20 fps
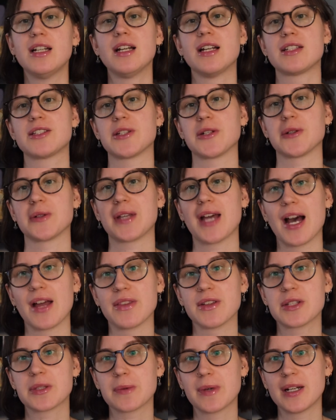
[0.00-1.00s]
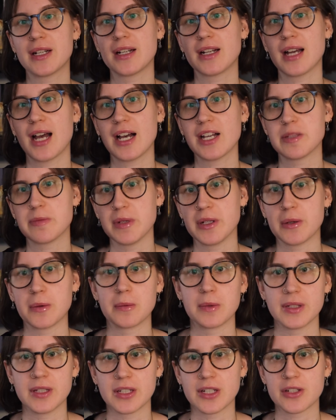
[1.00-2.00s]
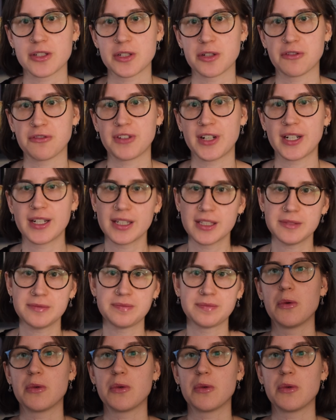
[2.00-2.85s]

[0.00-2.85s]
So yeah, this one has been really good so far.